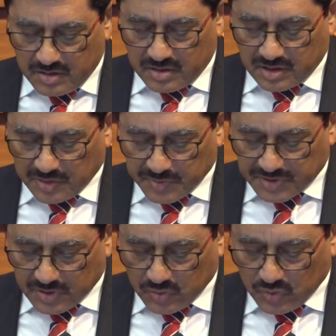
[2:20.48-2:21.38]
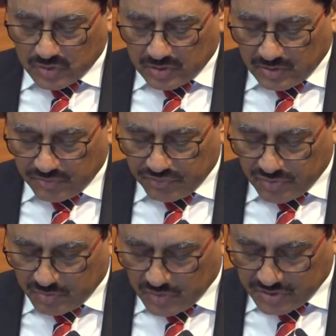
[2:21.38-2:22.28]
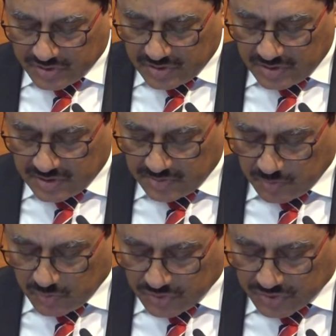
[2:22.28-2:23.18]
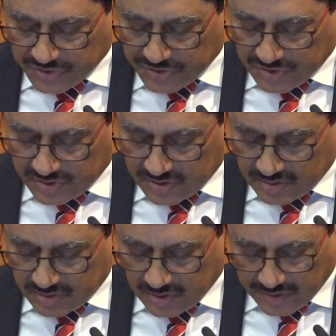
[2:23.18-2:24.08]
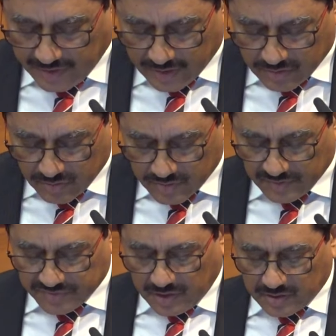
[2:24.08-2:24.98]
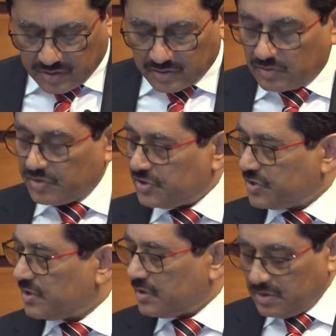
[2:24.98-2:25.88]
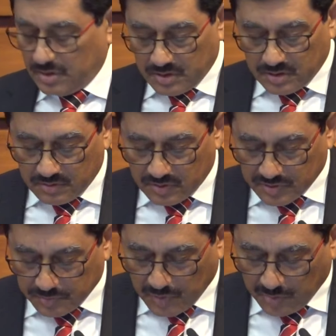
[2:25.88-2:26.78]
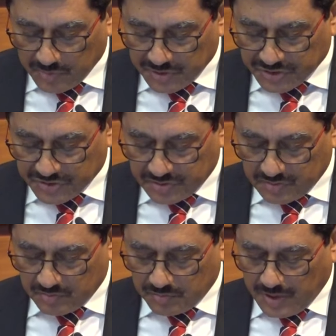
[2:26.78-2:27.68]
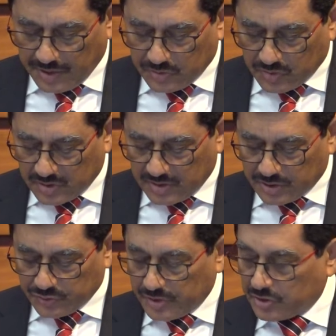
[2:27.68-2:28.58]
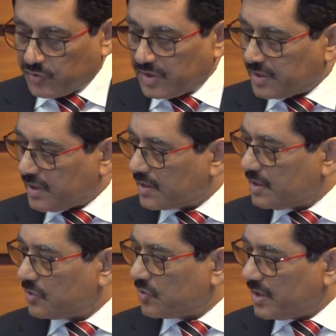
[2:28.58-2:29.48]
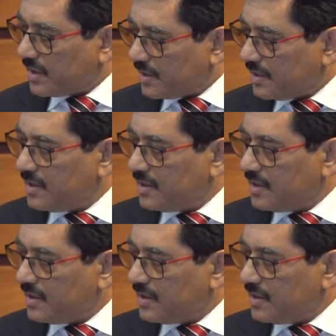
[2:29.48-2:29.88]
Sharma is the author of four books. His most recent, The 10 Rules of Successful Nation, was published by Norton in 2020, I think today.